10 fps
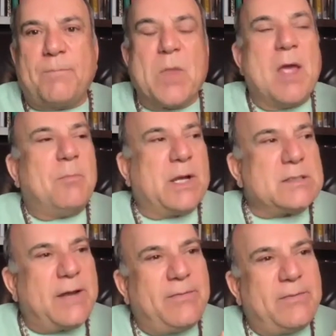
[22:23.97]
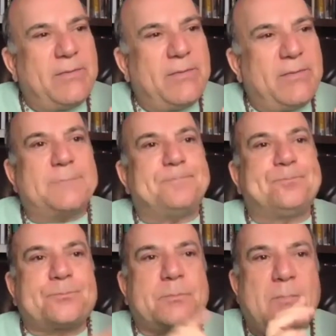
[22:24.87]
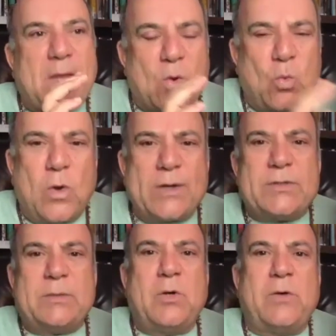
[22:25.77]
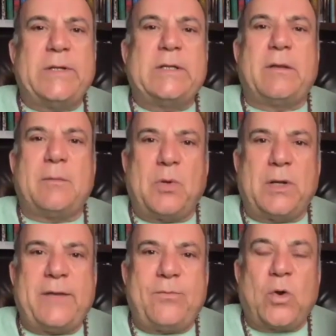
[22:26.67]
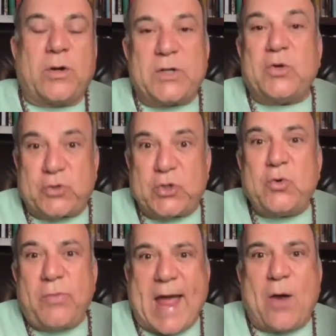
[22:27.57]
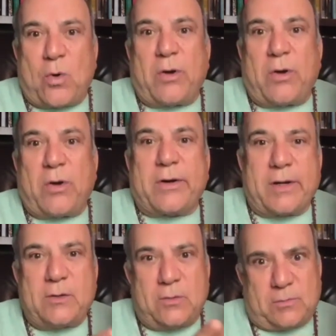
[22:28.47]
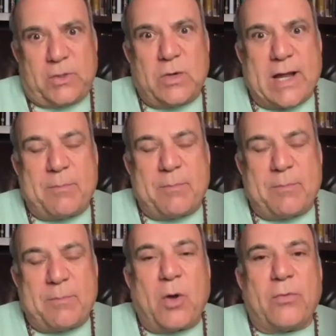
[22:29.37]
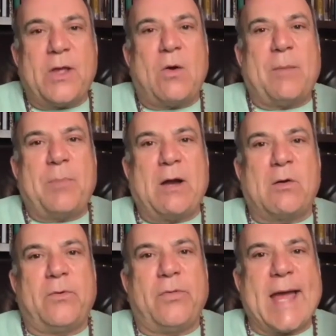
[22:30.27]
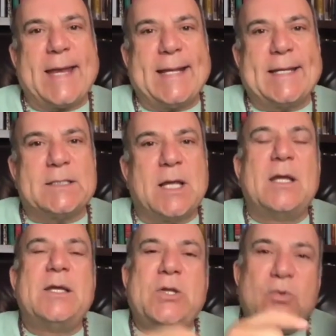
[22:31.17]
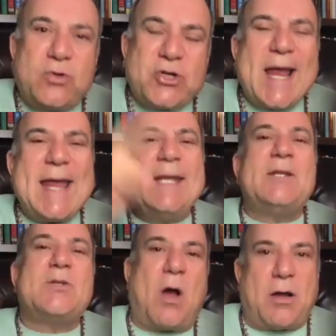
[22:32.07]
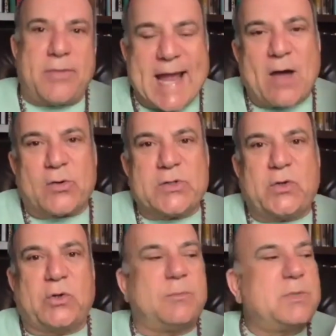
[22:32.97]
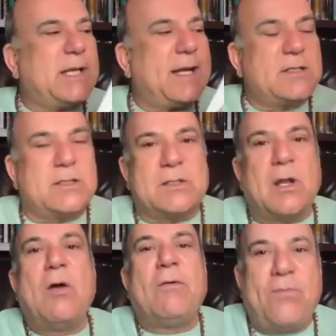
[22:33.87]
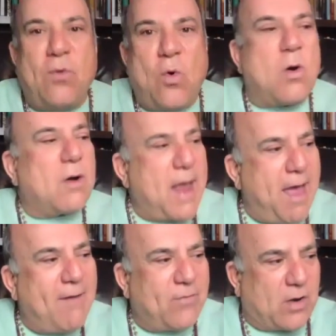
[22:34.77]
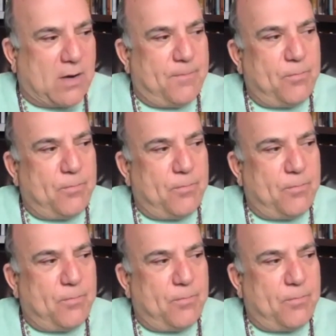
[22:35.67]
because I feel like once you move into the belief work and you do that work, and you and I both know how powerful that is, you change all the outer circumstances forever.